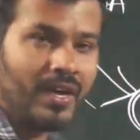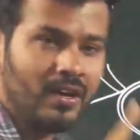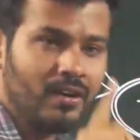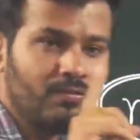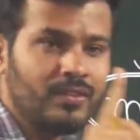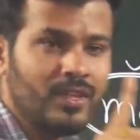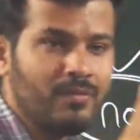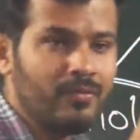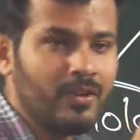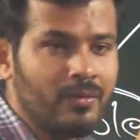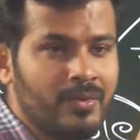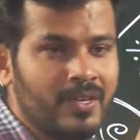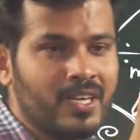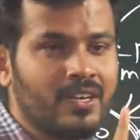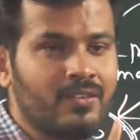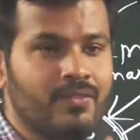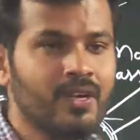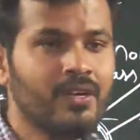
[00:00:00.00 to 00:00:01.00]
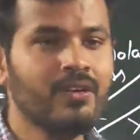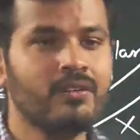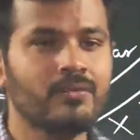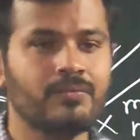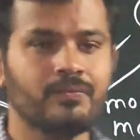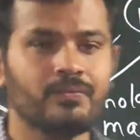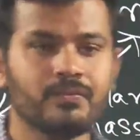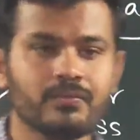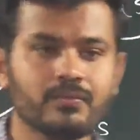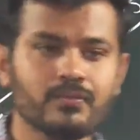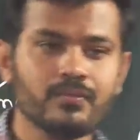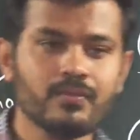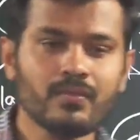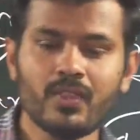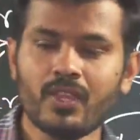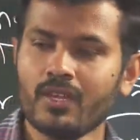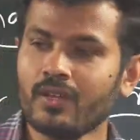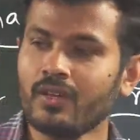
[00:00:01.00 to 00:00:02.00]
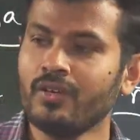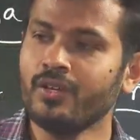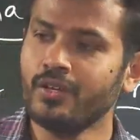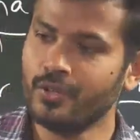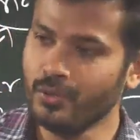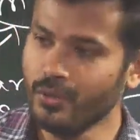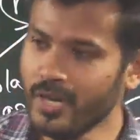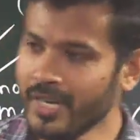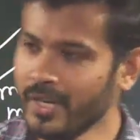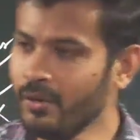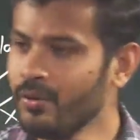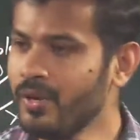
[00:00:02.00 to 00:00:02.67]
of them will be given. You need to